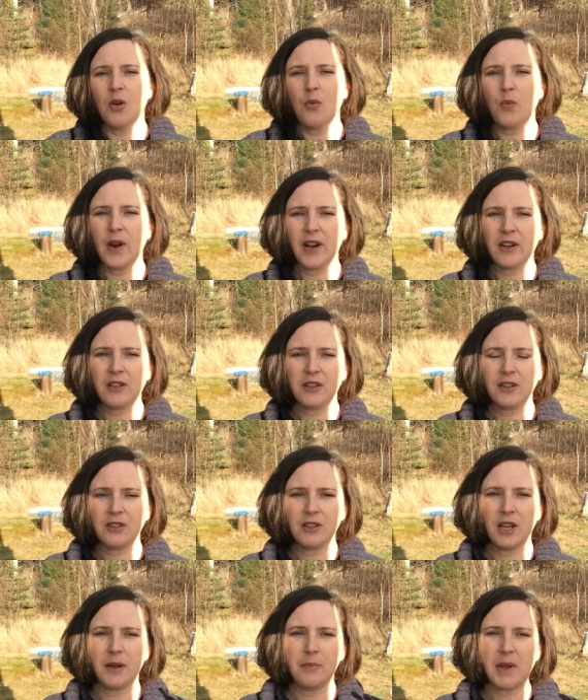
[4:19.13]
where
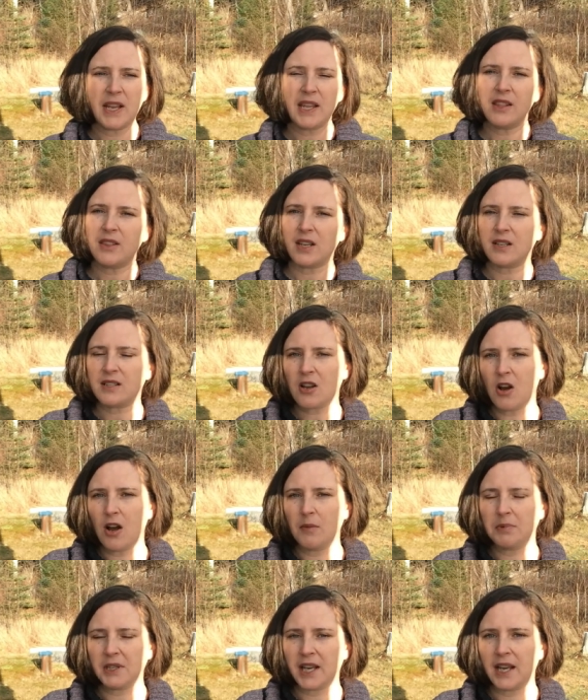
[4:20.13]
you're making things
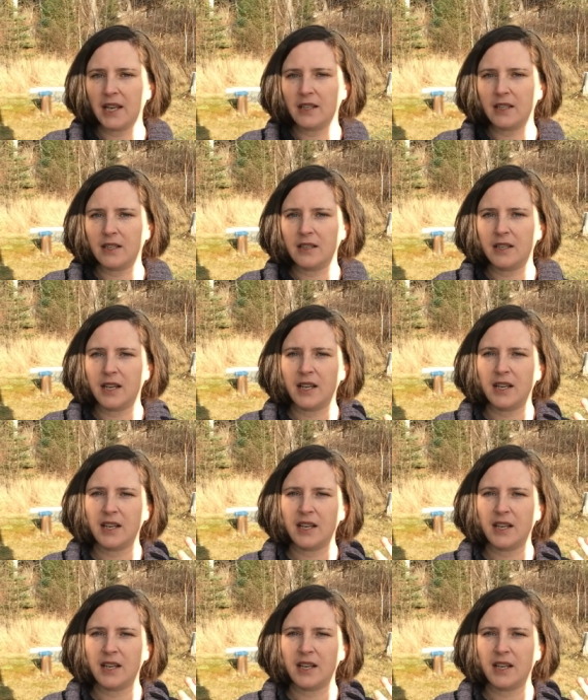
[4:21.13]
complicated